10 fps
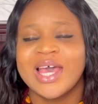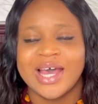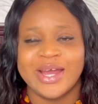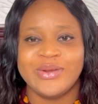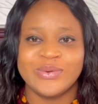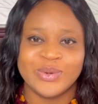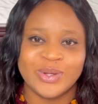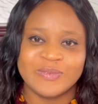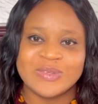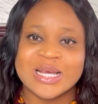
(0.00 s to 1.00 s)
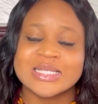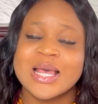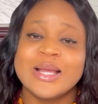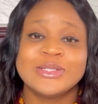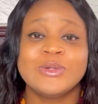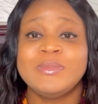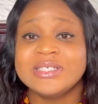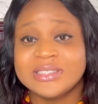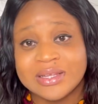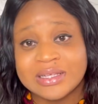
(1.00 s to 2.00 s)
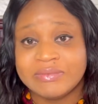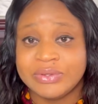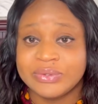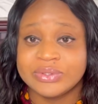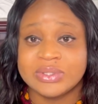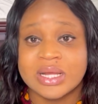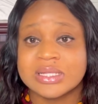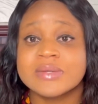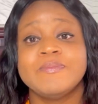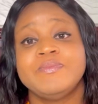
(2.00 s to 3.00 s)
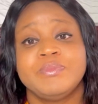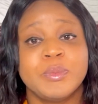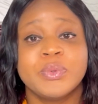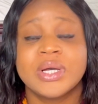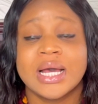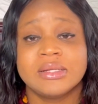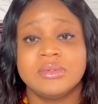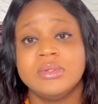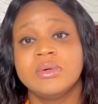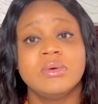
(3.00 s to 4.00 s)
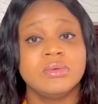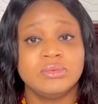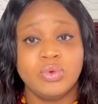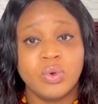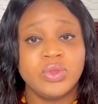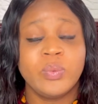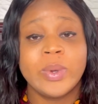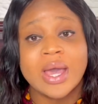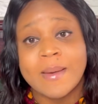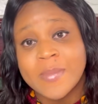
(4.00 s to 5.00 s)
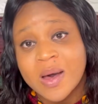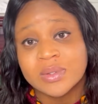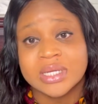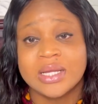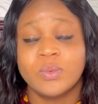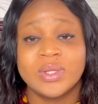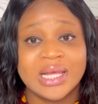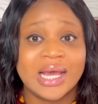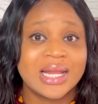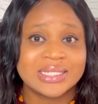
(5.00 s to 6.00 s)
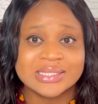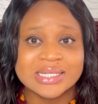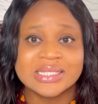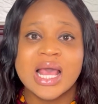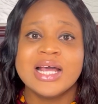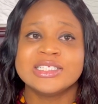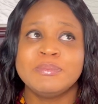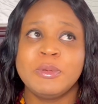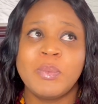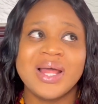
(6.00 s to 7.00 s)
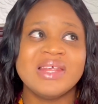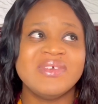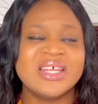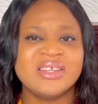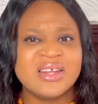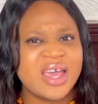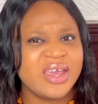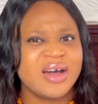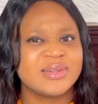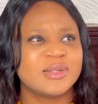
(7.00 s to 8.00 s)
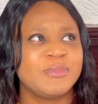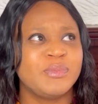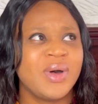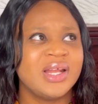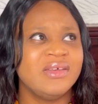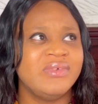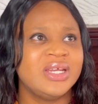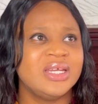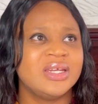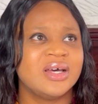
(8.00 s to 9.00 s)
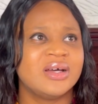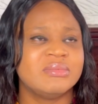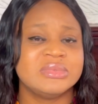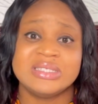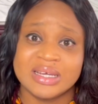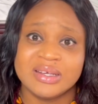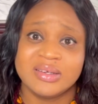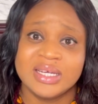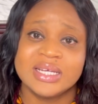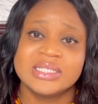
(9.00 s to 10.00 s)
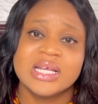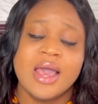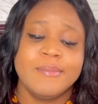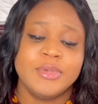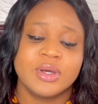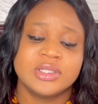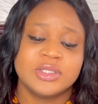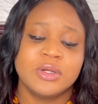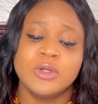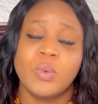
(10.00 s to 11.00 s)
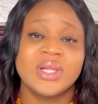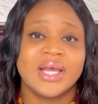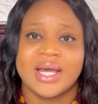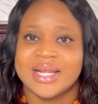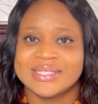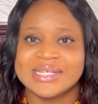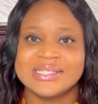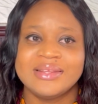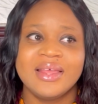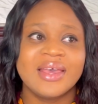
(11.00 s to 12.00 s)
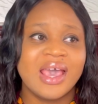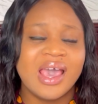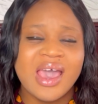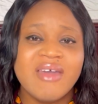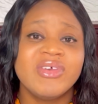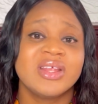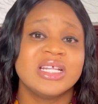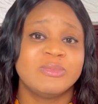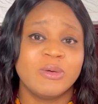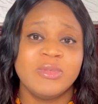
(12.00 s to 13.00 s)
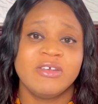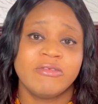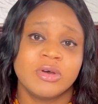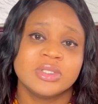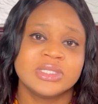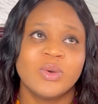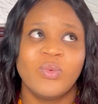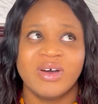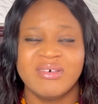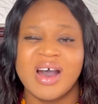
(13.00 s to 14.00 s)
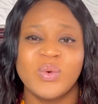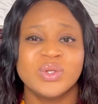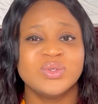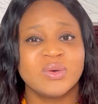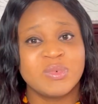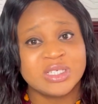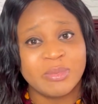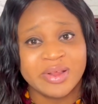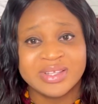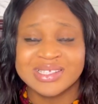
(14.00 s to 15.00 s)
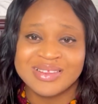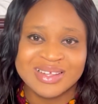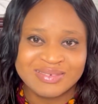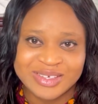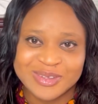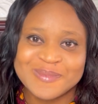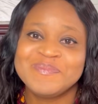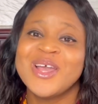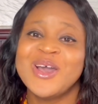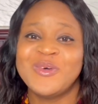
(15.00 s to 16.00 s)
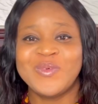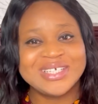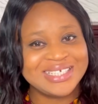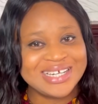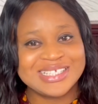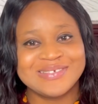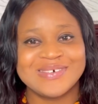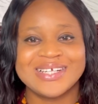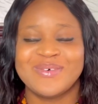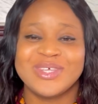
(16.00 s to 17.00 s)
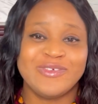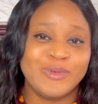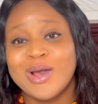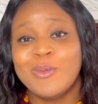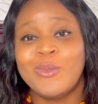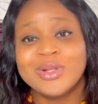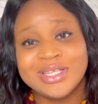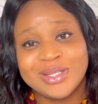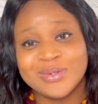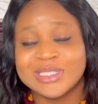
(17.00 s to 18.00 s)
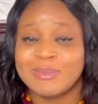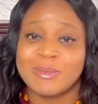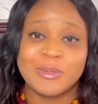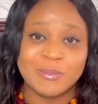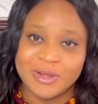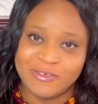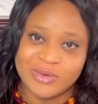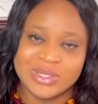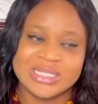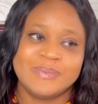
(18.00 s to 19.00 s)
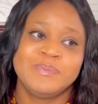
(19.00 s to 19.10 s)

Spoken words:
I know all of that, so please share this video so that people can, you know the way about and what they can access. Some people are living in denial. Some people are living in denial, yes, because they don't know what they can access. They think everything is public funds. Well, I wouldn't talk much about this in this video. Watch the next one. I will give you more details about public funds.